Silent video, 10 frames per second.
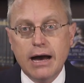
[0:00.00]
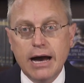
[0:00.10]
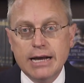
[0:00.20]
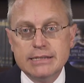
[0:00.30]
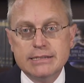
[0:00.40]

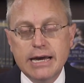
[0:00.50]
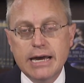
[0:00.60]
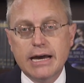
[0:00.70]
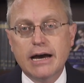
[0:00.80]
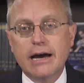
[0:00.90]

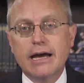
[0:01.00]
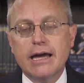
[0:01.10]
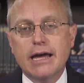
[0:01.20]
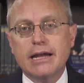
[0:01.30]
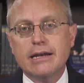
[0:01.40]
Isaiah
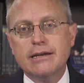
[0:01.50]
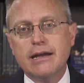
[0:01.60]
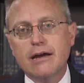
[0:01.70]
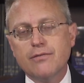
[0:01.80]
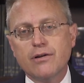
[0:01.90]

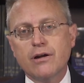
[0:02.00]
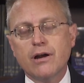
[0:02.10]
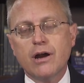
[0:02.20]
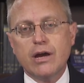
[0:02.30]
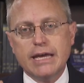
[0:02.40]
never